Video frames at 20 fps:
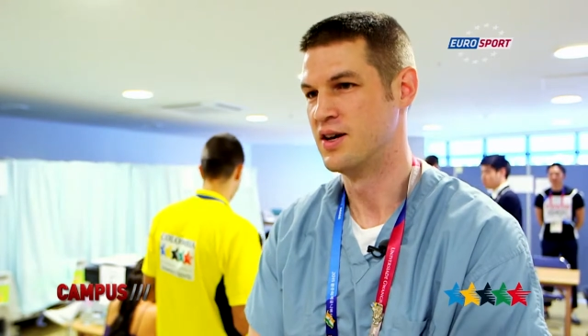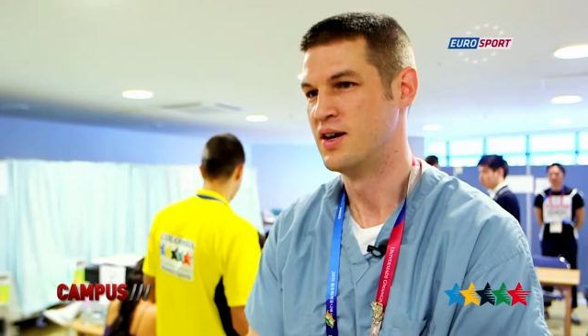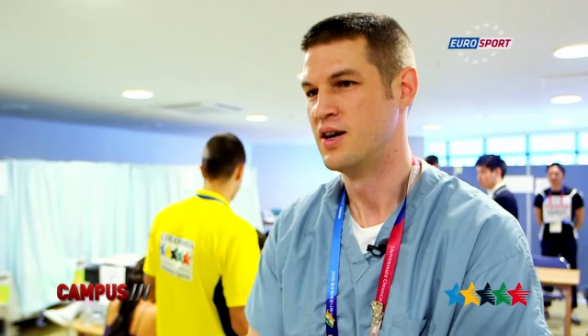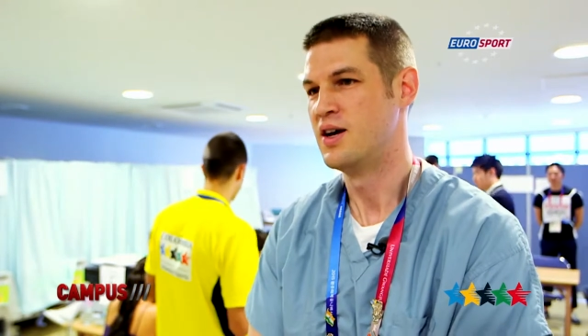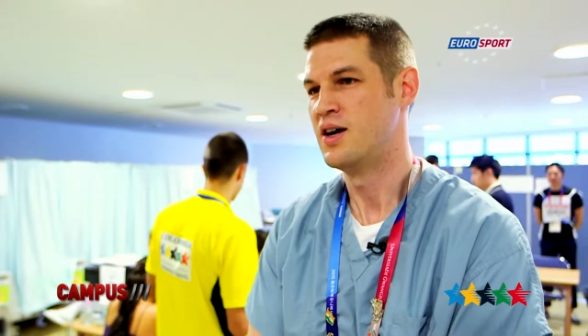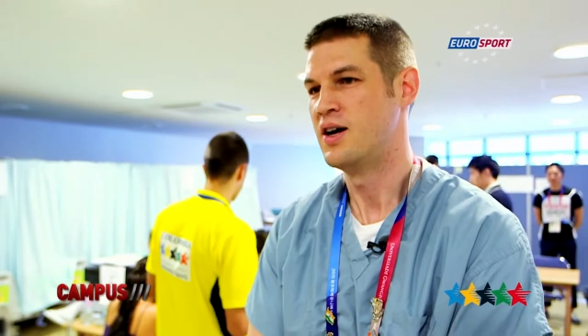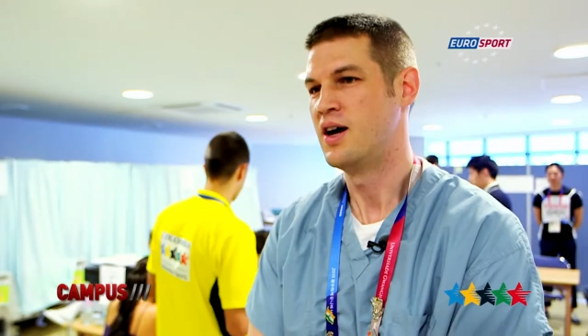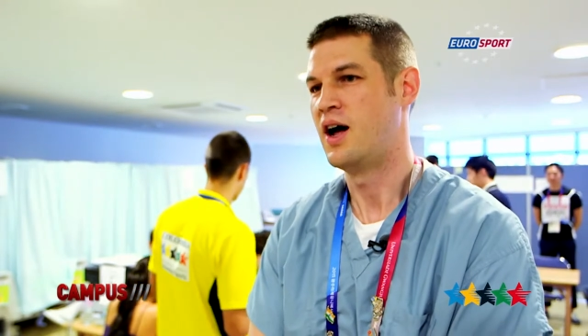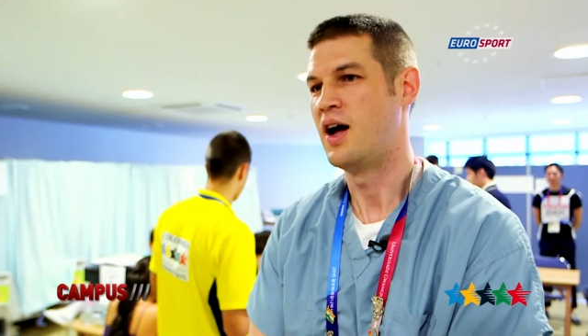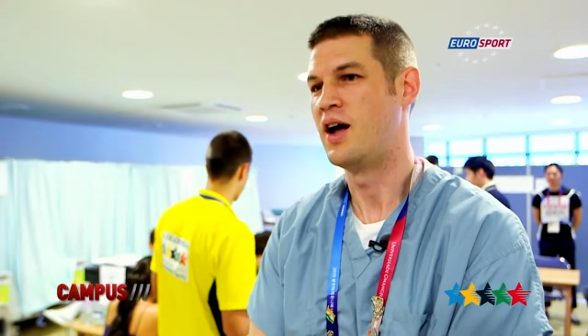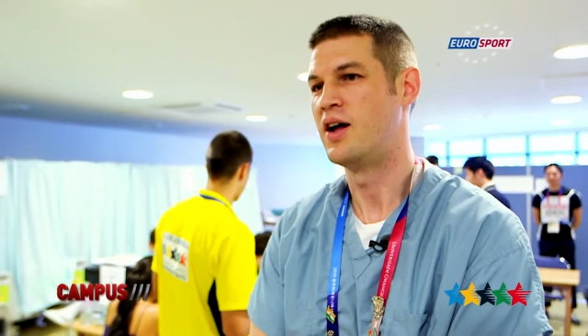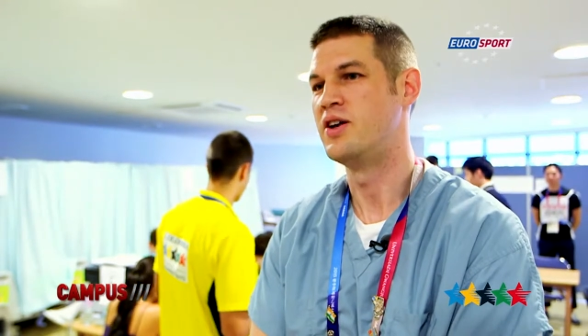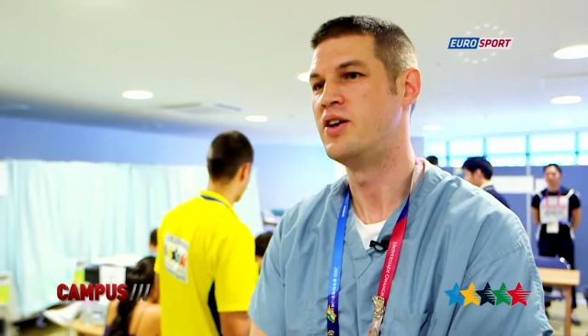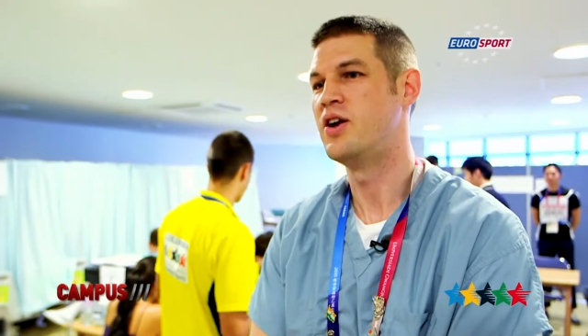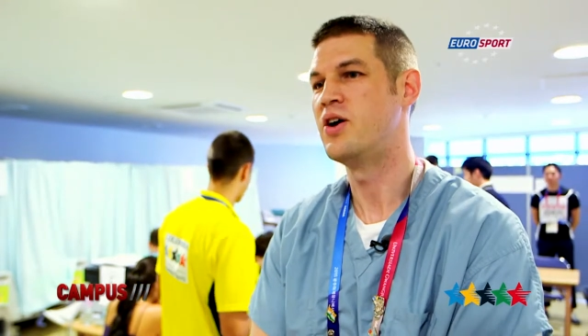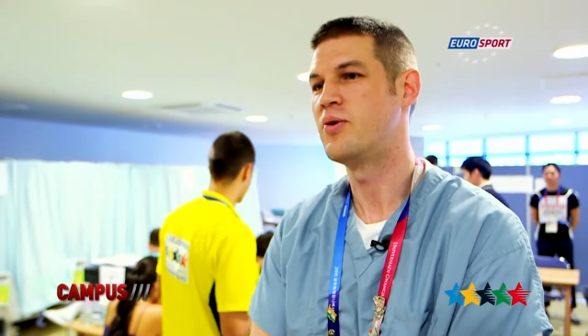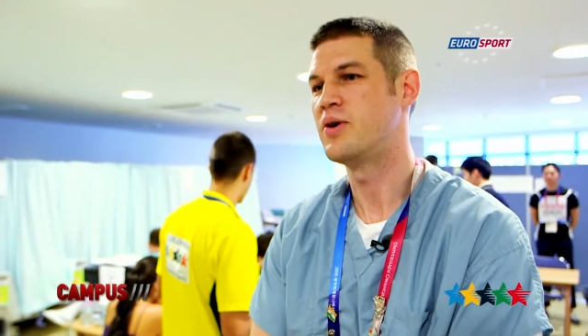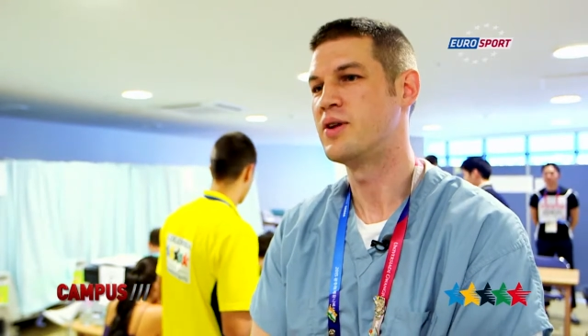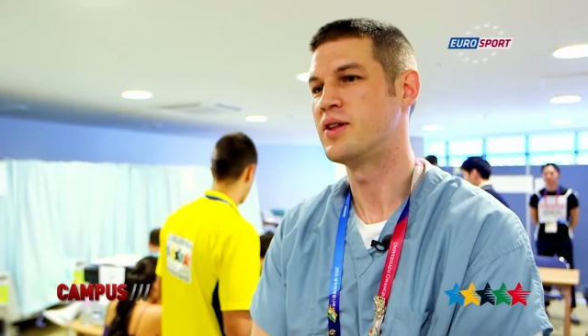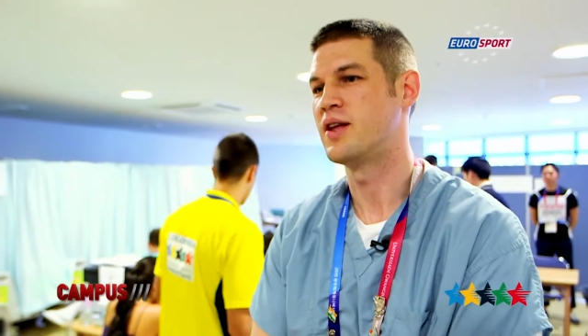uh,
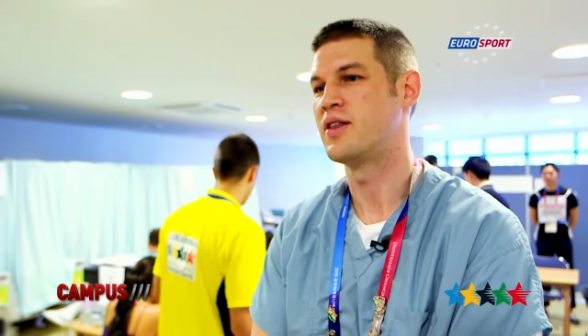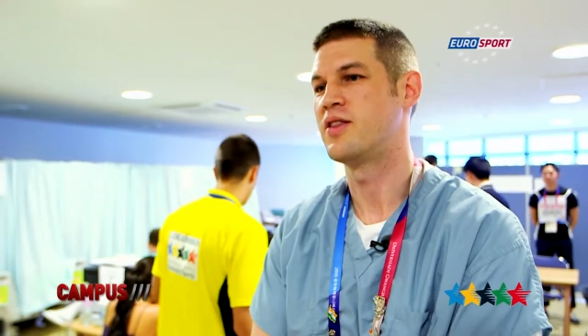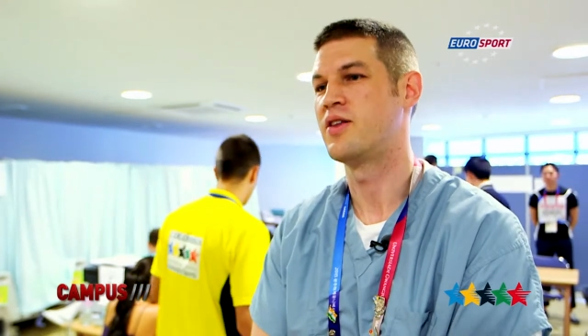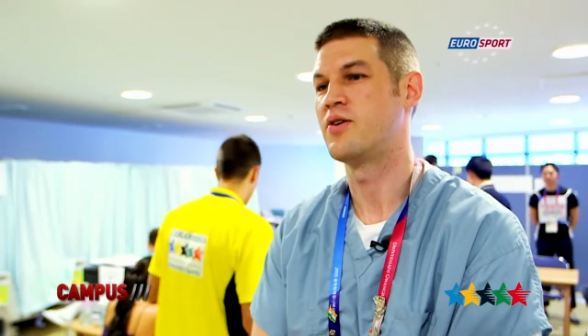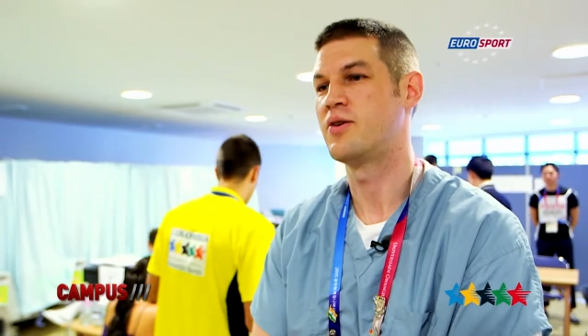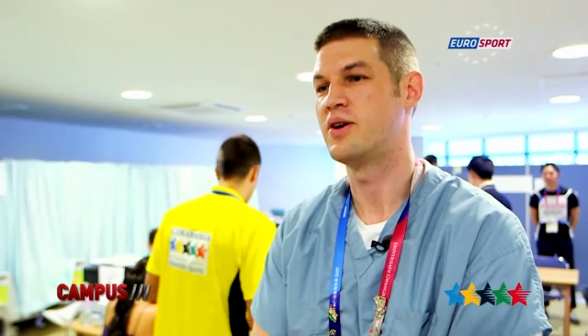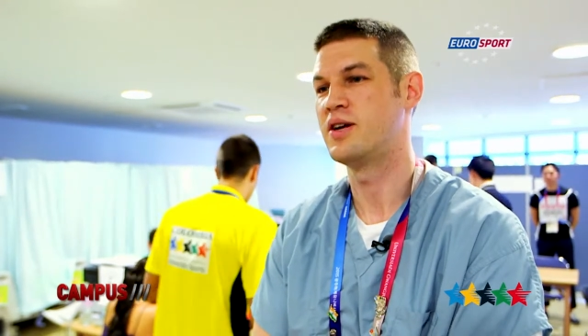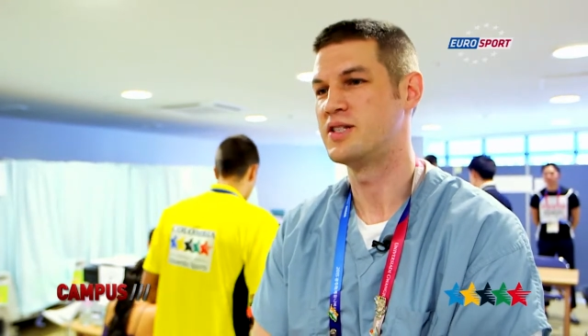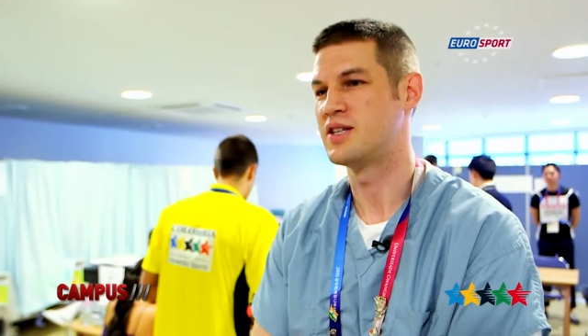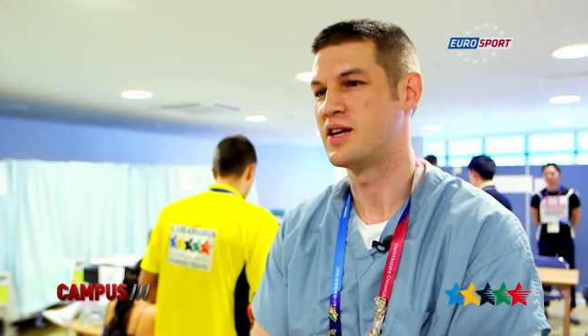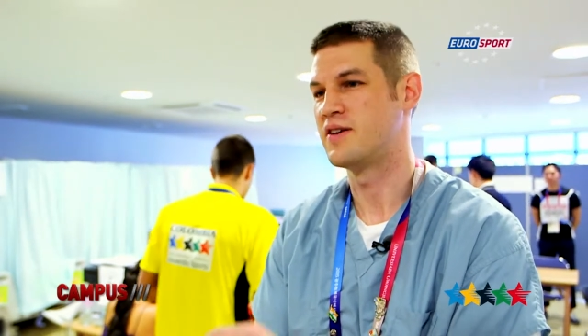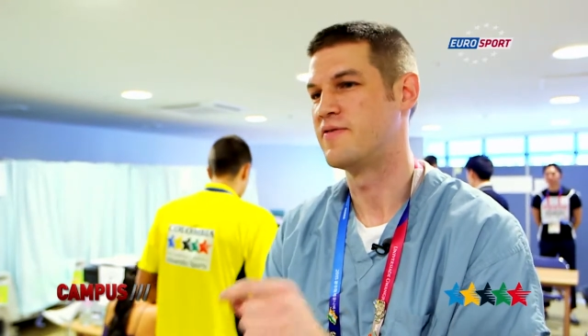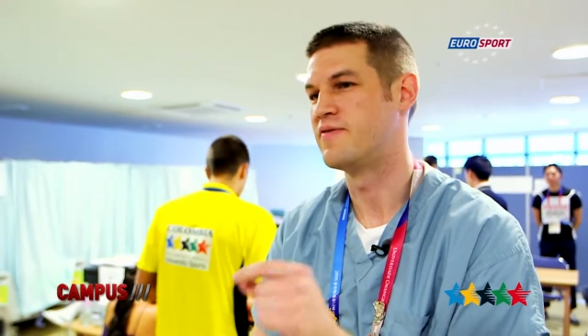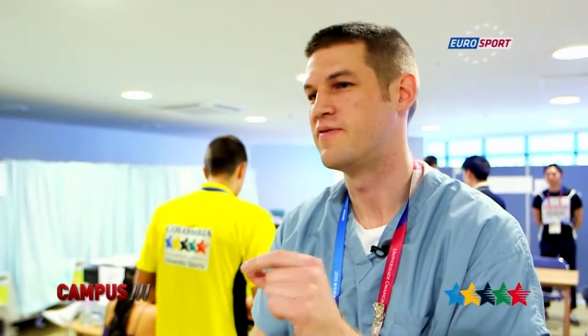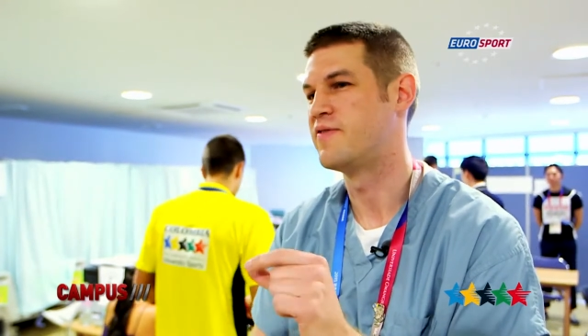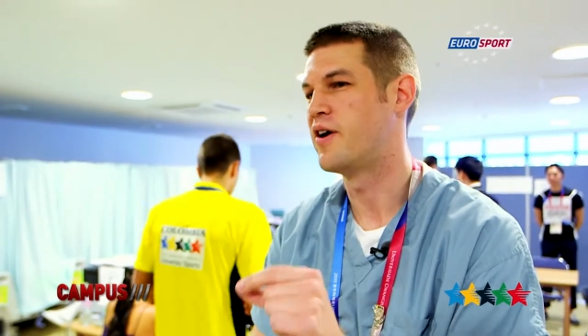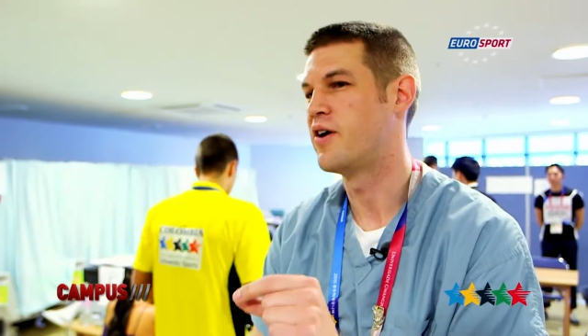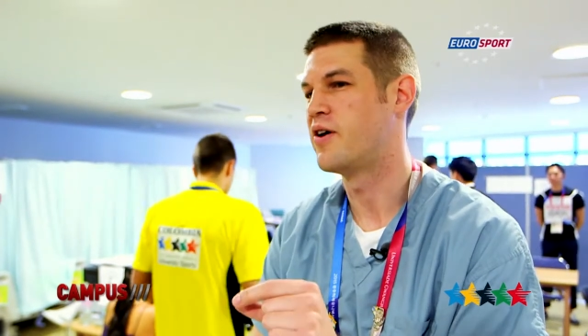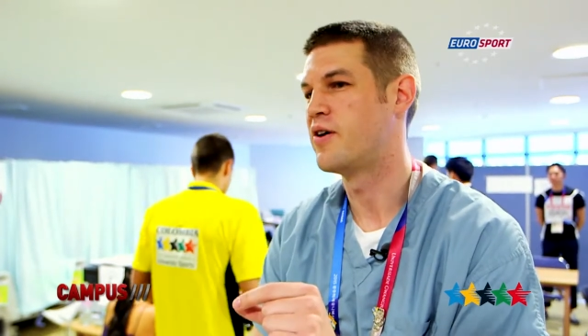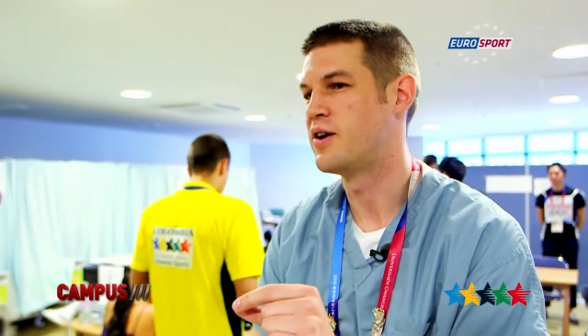knowing that there is a
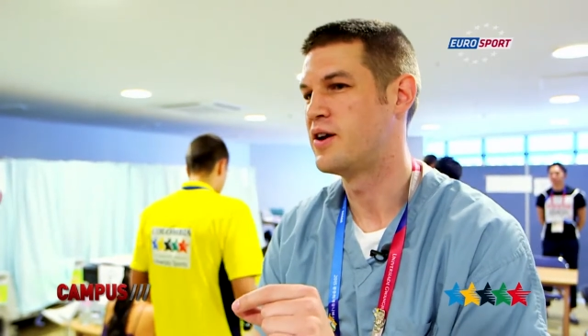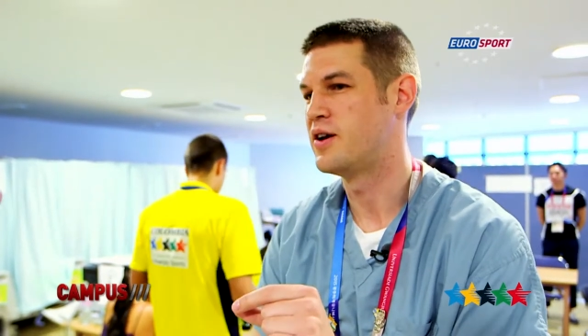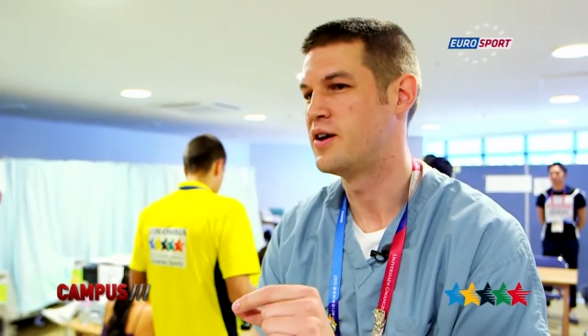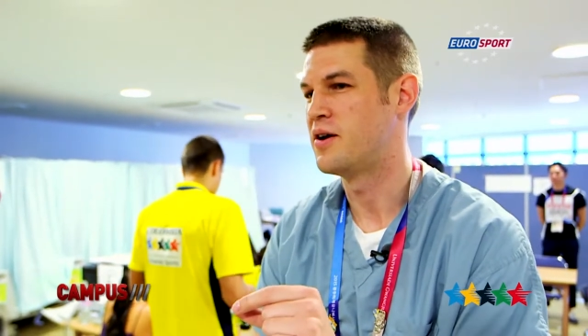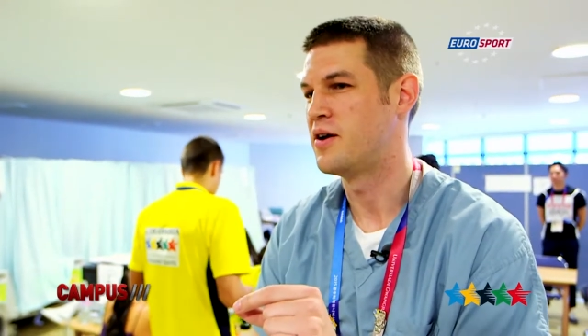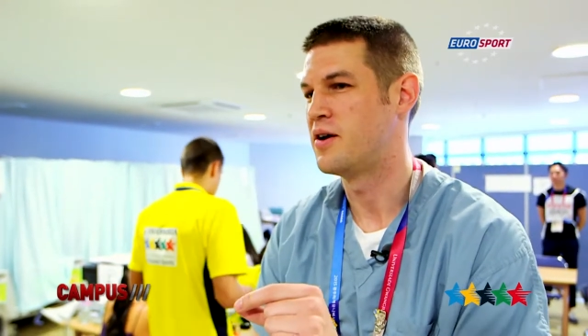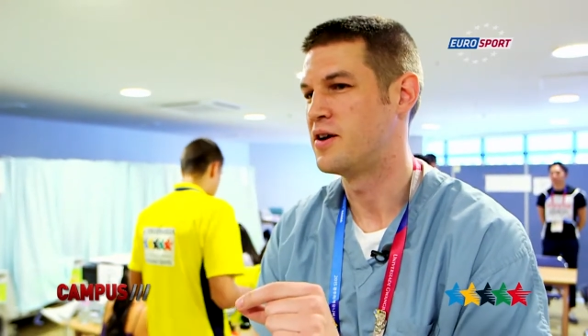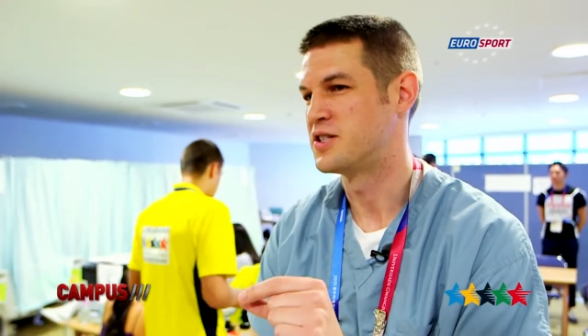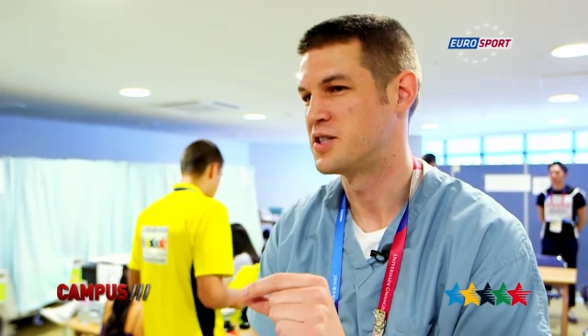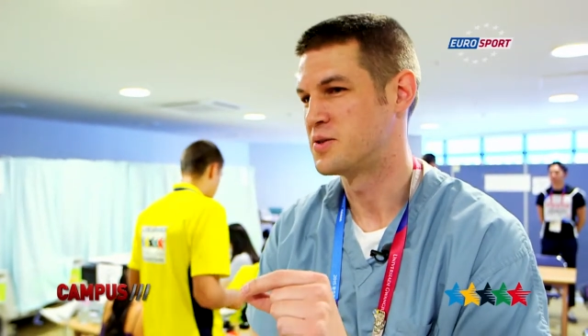very